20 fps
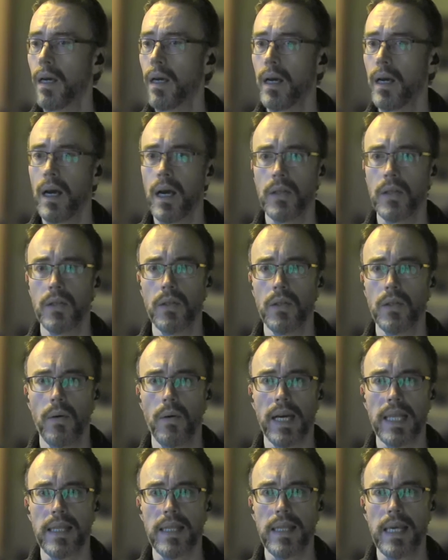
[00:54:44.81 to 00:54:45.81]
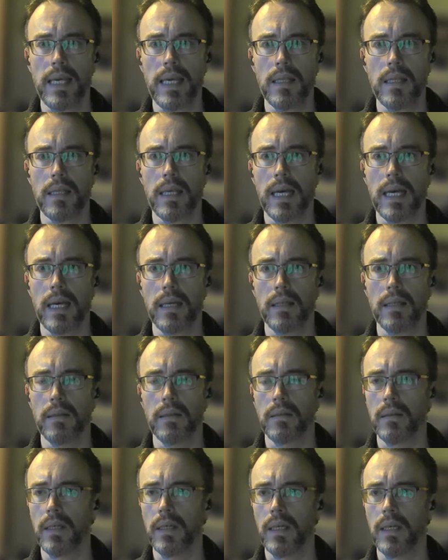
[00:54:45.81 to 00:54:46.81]
So I think that
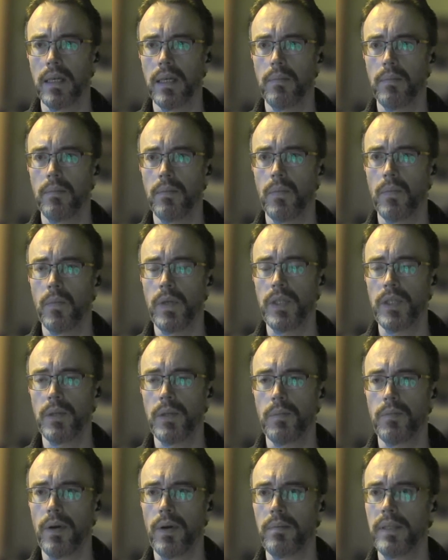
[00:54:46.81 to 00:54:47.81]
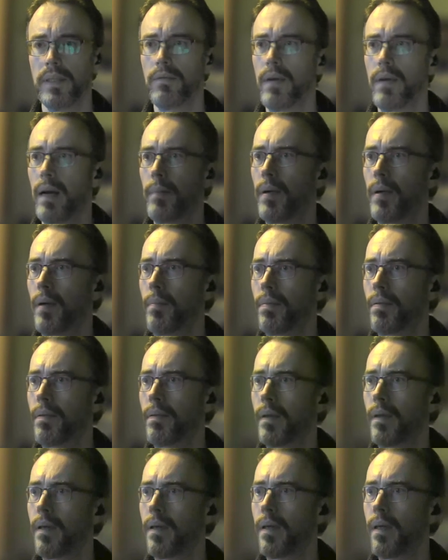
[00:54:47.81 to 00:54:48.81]
we should probably wrap up
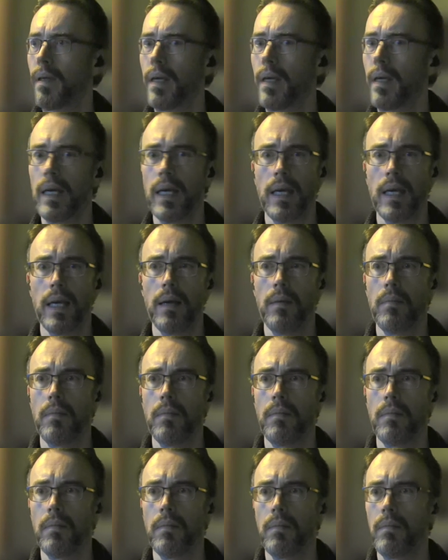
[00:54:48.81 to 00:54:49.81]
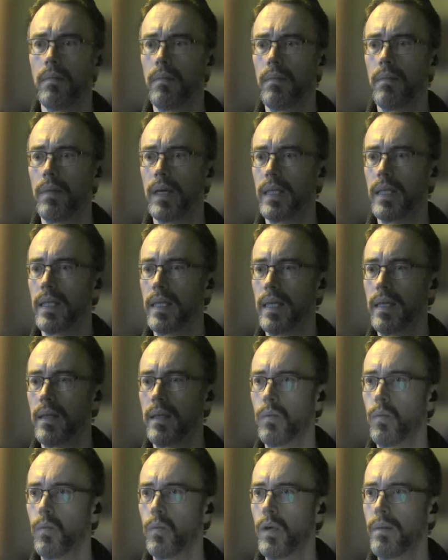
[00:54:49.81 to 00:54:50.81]
because it is
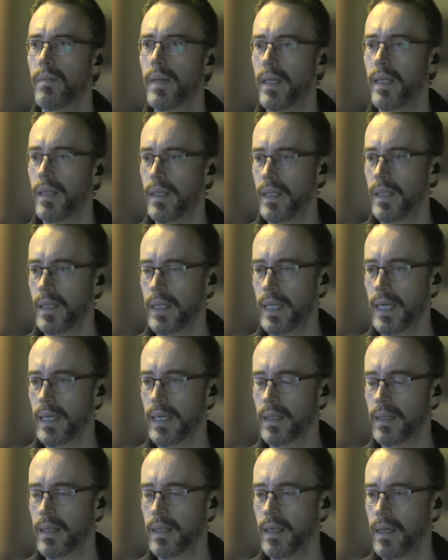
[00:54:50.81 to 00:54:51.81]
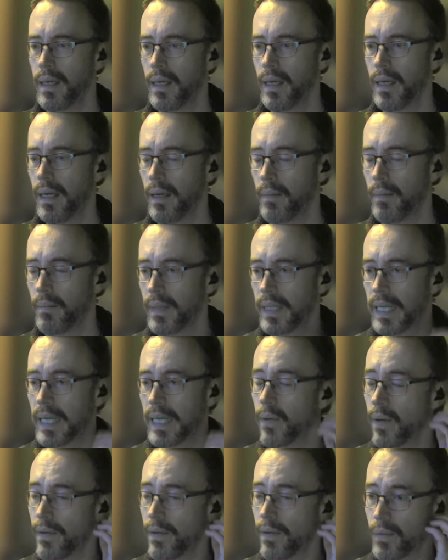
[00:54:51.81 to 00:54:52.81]
1 minute to 6. Thank you
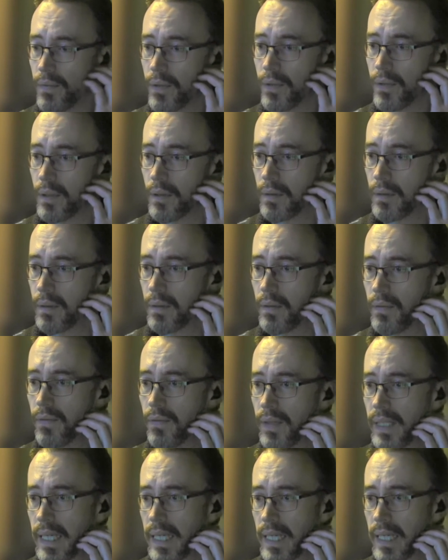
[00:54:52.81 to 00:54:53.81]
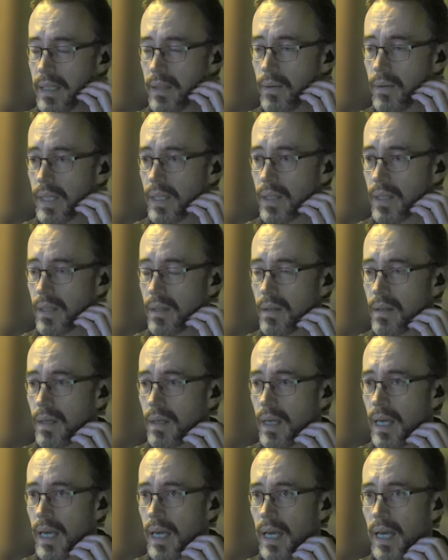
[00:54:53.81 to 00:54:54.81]
everyone for fantastic questions,
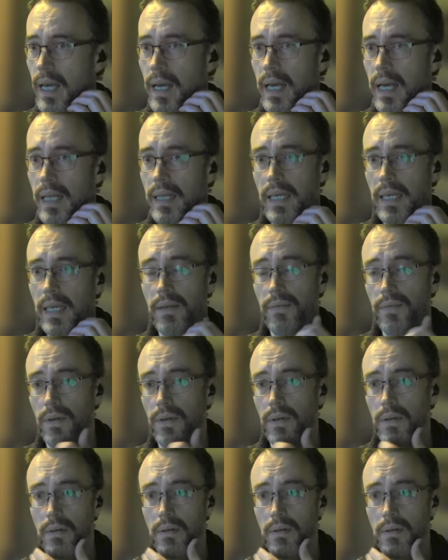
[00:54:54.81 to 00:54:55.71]
and thank you for